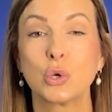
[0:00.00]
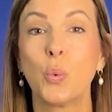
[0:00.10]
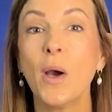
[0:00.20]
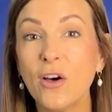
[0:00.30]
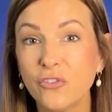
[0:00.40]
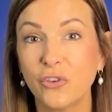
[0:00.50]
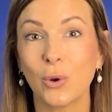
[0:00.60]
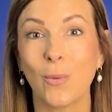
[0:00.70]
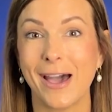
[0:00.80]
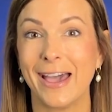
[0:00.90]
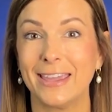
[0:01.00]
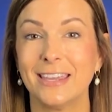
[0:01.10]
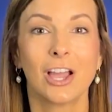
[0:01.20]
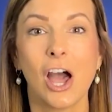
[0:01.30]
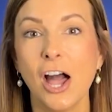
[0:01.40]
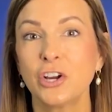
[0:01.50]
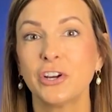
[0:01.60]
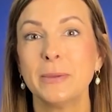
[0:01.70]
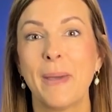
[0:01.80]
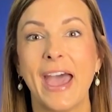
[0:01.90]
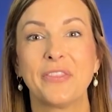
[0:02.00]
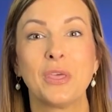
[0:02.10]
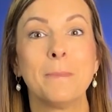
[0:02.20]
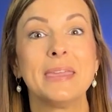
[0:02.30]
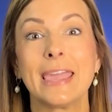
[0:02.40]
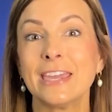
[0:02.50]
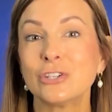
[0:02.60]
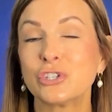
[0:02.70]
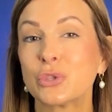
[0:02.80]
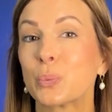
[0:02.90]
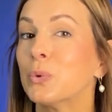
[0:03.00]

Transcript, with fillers: twelve wide concrete path that meanders